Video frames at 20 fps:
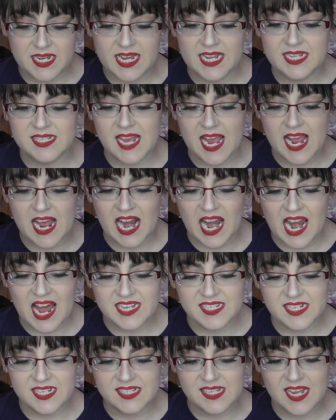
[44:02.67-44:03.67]
It's a
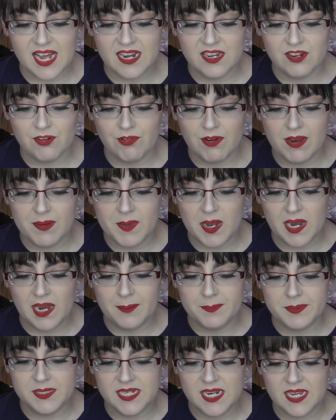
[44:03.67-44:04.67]
classic satin cream
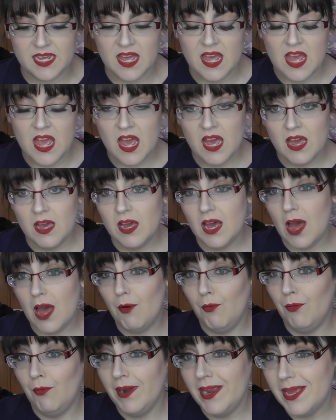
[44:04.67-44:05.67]
lipstick
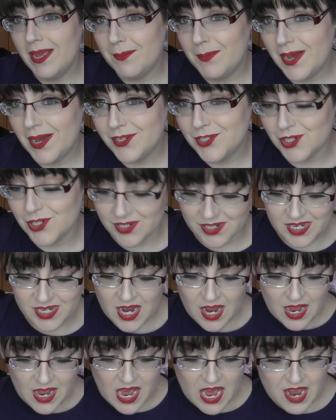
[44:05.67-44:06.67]
reimagined
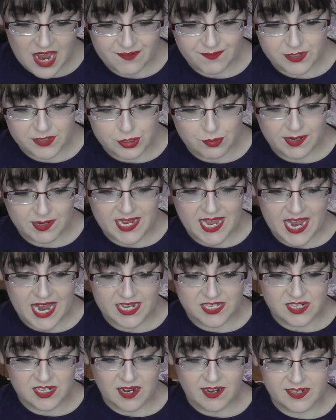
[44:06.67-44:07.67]
for $28.
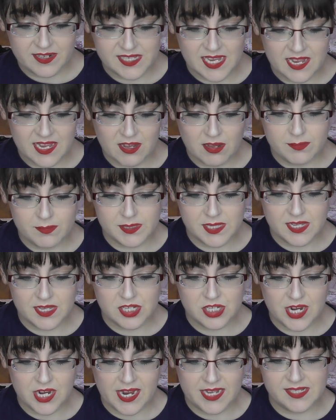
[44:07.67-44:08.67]
It comes in the
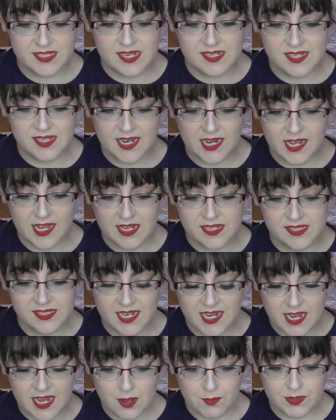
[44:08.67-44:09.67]
shades
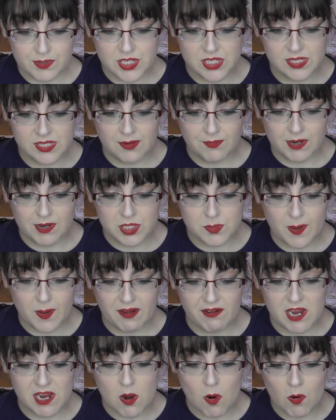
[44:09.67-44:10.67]
Zinnia, which is a rich
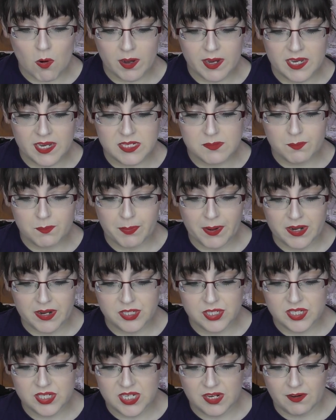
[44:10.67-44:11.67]
berry, Orchid, burnt
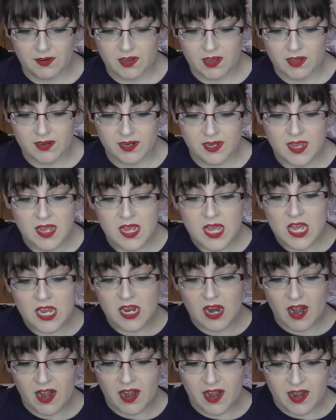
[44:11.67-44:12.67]
terracotta,
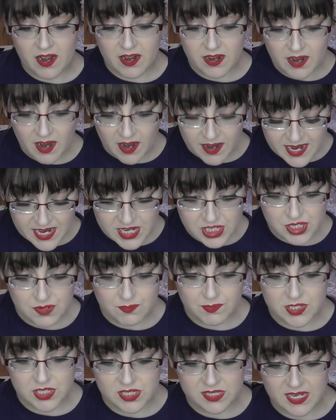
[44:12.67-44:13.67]
Carnation,
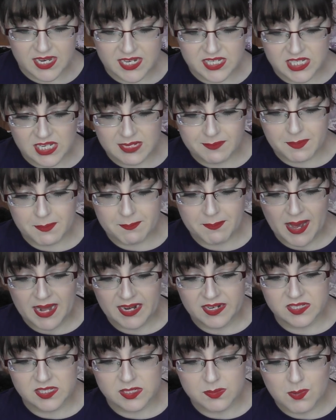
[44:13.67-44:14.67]
which is a deep
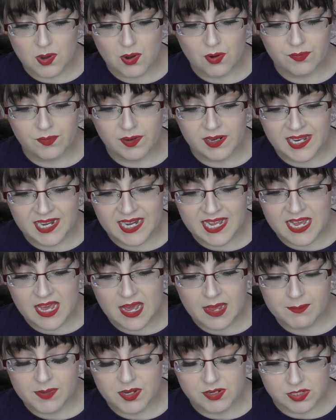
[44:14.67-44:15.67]
balanced mauve, Lily,
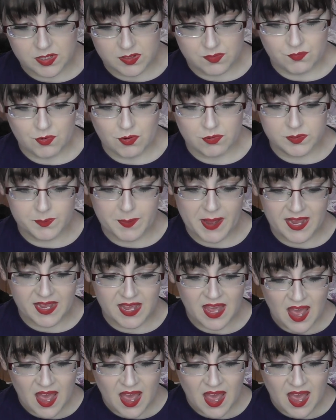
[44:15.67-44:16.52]
a muted rose pink,